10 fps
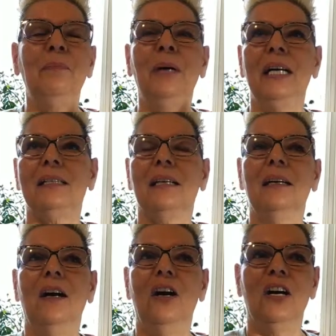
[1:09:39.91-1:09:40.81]
But
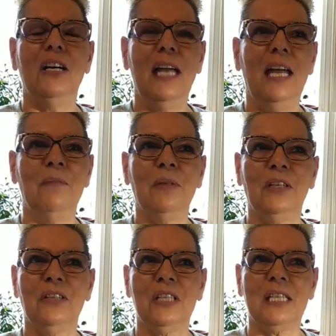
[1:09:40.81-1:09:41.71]
our
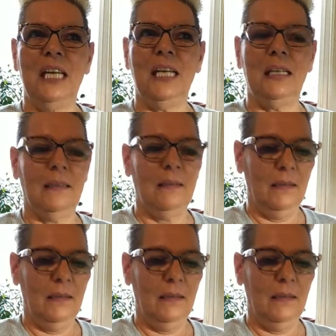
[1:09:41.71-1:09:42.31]
hamburger steak